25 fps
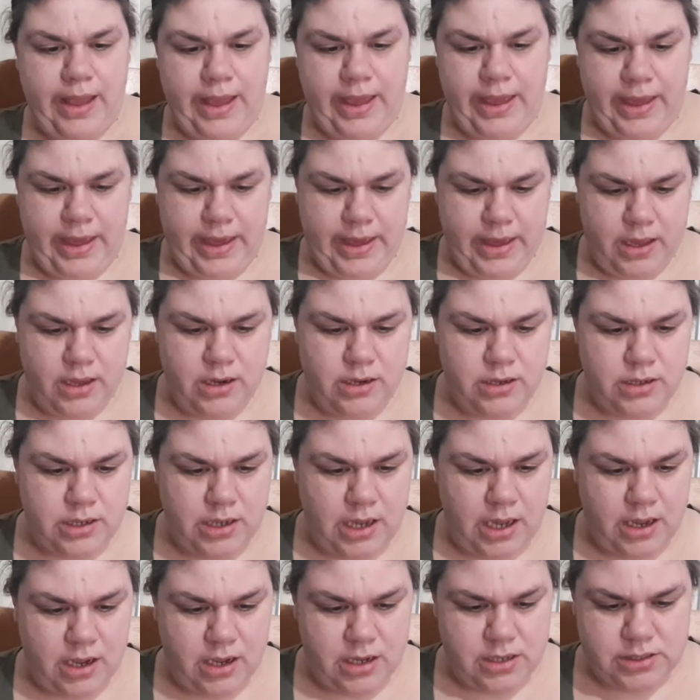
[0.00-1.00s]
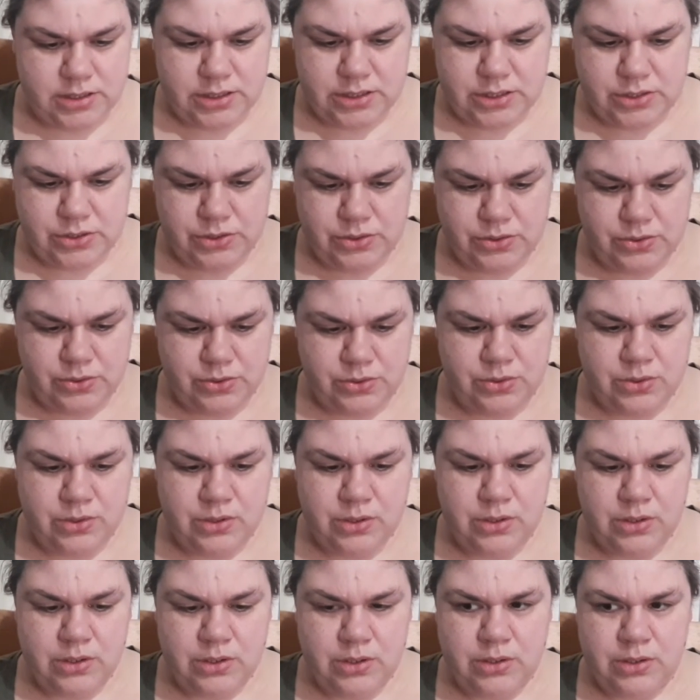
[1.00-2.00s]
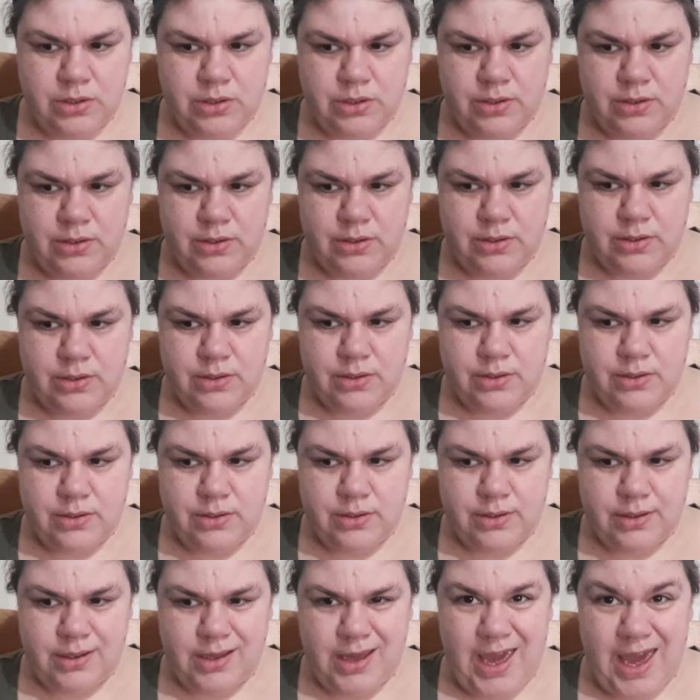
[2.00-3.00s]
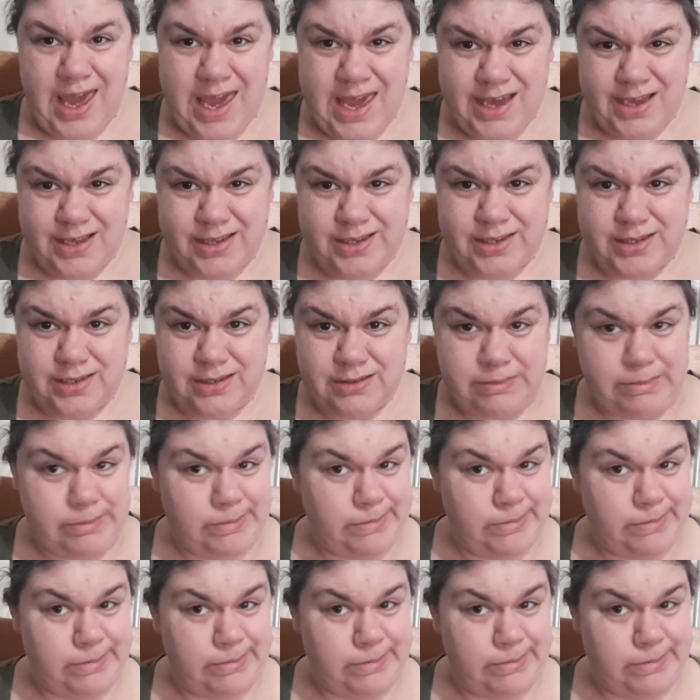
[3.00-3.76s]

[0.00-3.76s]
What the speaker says: And I got two cakes.